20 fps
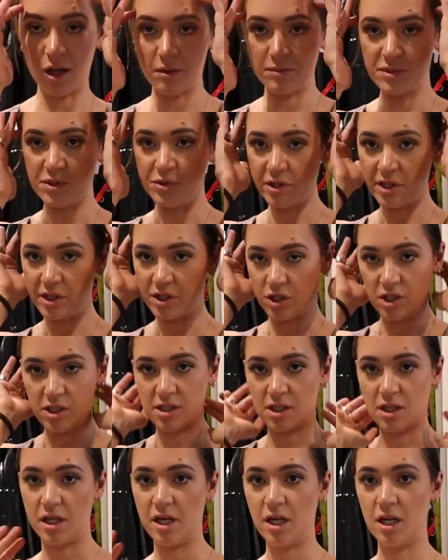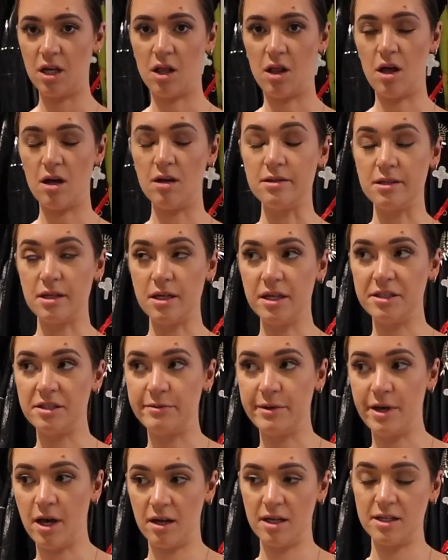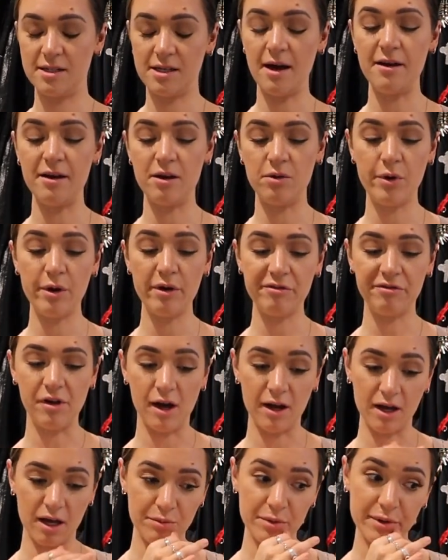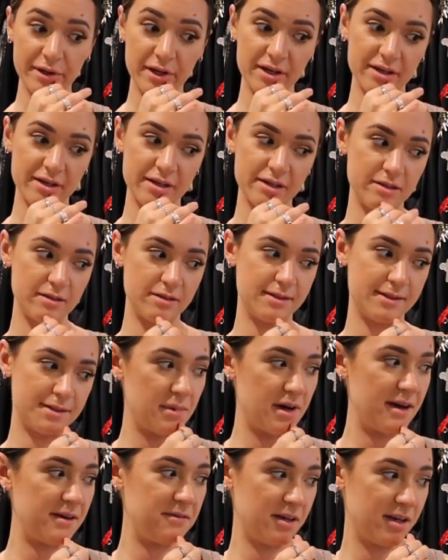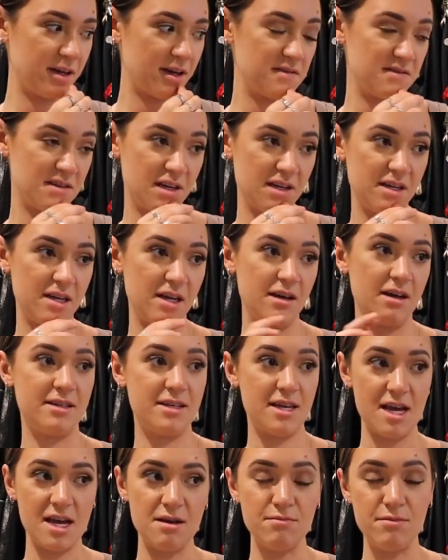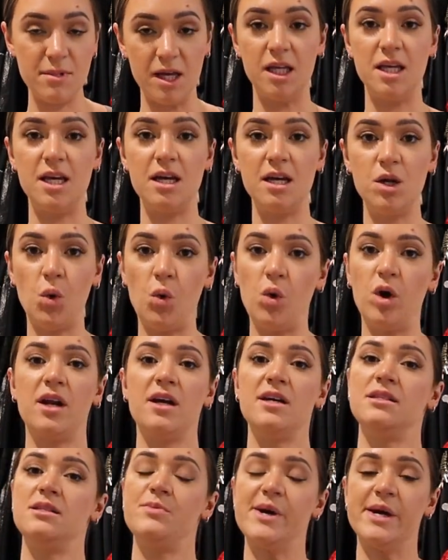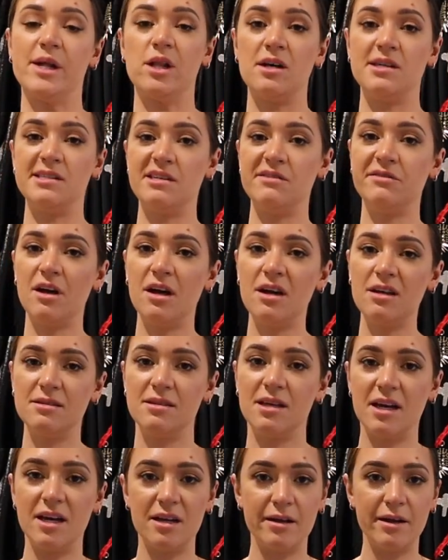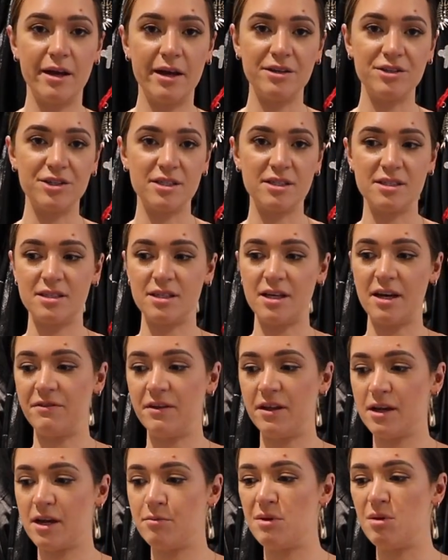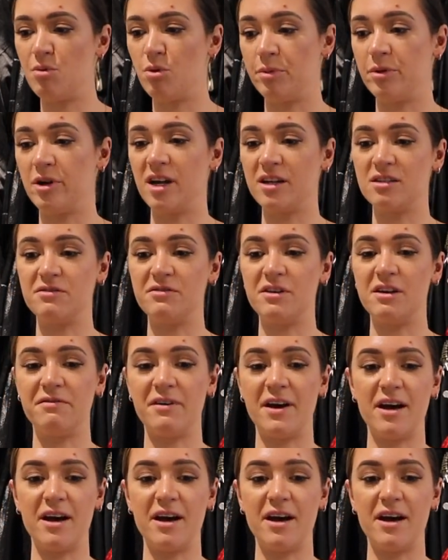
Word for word: welcome to Alisha's Clean Closet. To be honest, I didn't want to vlog it because I feel like I've done 10 million organizing my closet vlogs and it just, I felt like I'd be more productive if